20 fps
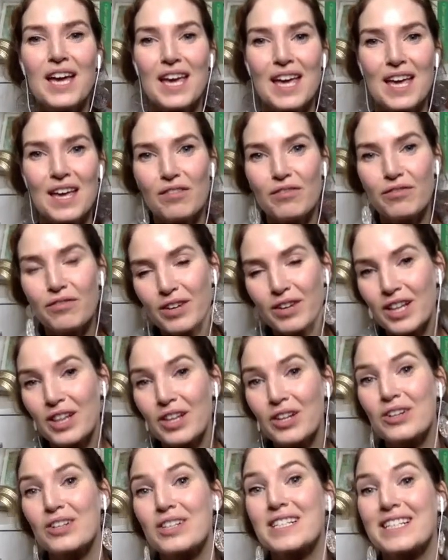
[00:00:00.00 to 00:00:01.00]
If we
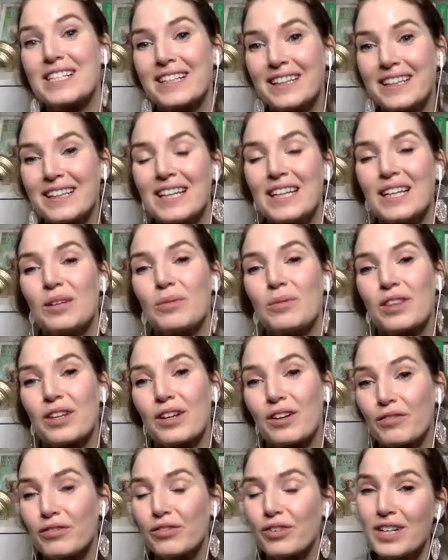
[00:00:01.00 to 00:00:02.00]
learn to lead with
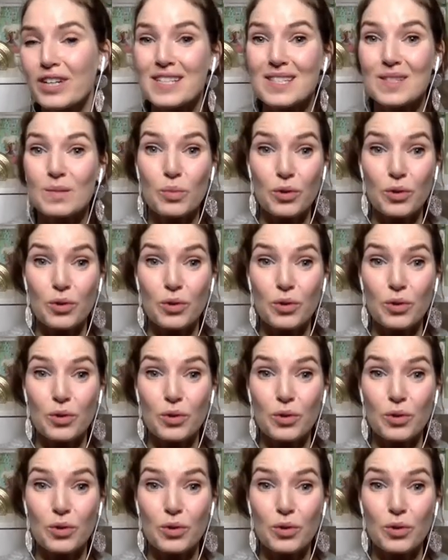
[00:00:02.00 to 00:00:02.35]
our voice,